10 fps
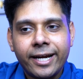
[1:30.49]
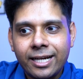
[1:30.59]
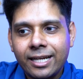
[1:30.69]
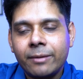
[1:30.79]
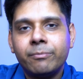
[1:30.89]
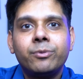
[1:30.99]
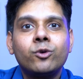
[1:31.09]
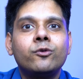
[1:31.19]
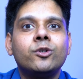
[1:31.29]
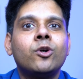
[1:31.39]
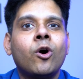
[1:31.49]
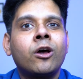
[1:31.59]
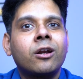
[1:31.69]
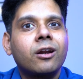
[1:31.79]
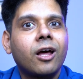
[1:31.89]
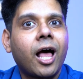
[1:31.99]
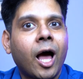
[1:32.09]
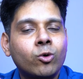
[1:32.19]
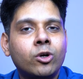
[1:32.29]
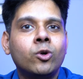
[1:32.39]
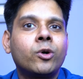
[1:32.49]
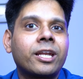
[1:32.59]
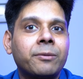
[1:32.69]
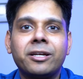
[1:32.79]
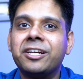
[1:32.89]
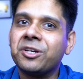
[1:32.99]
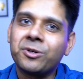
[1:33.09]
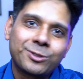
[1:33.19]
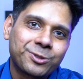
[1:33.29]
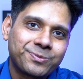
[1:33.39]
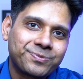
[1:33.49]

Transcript: It will improve your outlook and ability also.